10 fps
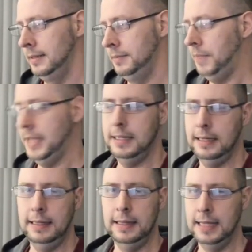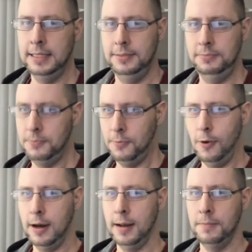basically that's
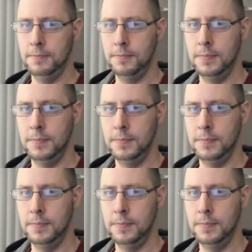what I'm